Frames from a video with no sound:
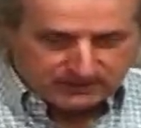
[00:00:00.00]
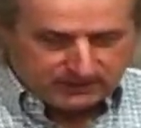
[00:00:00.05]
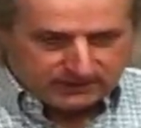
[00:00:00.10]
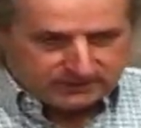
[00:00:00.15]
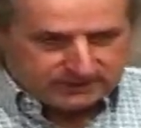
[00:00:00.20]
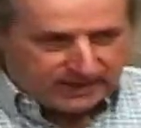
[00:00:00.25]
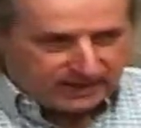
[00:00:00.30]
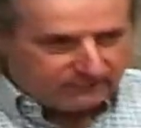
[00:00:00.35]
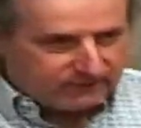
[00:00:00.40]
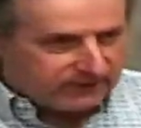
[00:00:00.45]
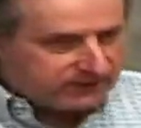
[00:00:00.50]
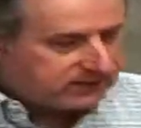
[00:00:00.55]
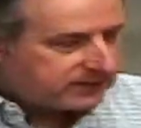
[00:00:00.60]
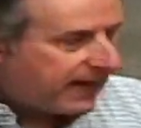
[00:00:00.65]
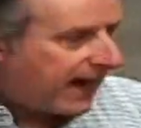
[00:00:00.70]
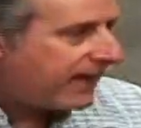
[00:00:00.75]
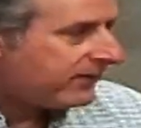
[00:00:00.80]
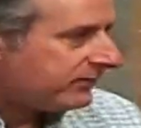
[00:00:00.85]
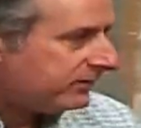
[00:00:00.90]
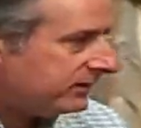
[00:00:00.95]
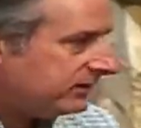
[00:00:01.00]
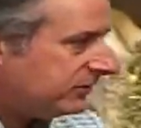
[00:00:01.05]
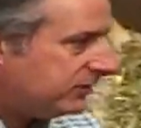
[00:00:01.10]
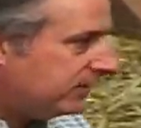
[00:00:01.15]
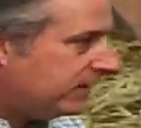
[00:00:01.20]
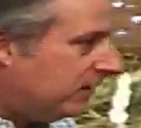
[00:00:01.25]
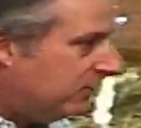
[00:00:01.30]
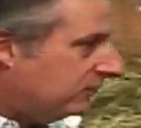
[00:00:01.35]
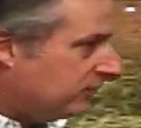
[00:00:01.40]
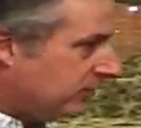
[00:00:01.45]
David has gathered his
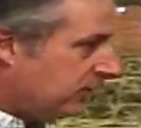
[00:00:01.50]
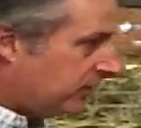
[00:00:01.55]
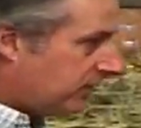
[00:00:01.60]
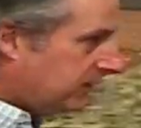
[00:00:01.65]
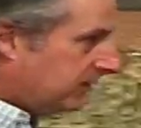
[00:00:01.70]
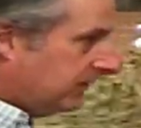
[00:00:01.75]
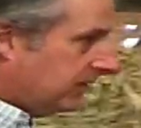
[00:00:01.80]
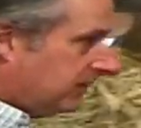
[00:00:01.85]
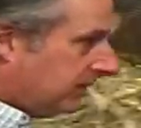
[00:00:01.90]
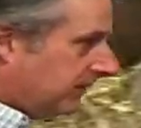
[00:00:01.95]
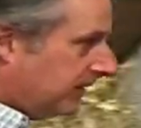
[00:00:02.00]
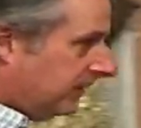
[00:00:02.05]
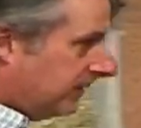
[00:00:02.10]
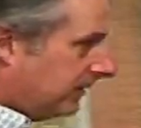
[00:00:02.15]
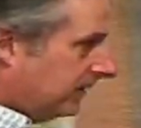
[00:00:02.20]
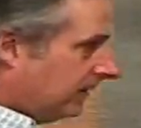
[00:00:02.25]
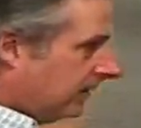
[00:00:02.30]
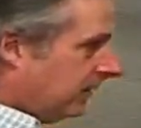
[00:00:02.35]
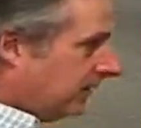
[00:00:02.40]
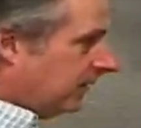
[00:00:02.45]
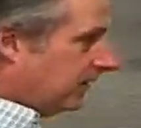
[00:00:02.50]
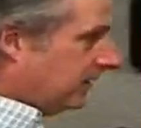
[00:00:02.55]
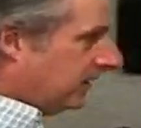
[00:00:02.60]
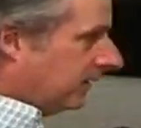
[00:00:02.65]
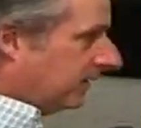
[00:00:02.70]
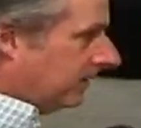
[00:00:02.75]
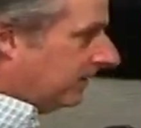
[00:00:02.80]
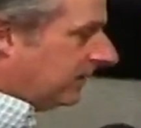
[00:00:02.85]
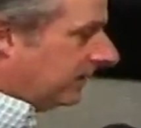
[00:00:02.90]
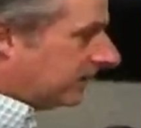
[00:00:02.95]
stones.
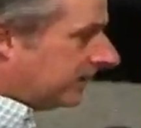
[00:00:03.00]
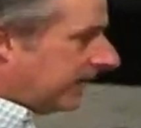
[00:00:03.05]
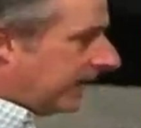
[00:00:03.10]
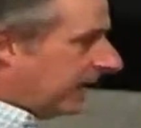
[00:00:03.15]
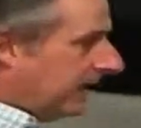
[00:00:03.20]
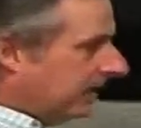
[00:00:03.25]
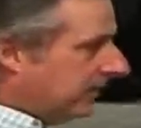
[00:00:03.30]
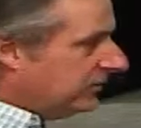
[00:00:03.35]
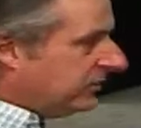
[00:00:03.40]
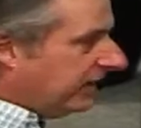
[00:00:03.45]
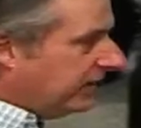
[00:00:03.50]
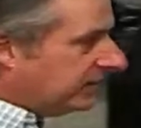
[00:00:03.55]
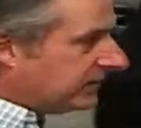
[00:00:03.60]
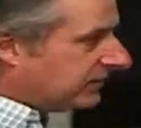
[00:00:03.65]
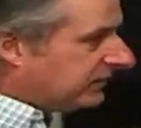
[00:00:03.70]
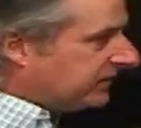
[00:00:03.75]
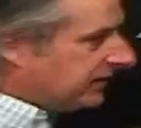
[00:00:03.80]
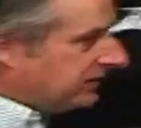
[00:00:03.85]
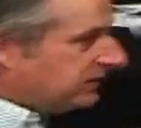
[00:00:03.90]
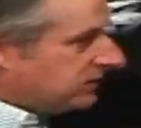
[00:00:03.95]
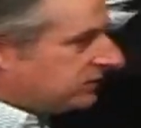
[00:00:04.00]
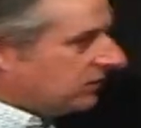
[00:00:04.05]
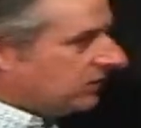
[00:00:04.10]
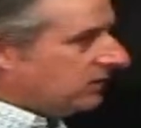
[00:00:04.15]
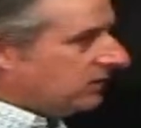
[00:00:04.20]
Okay, Jesus has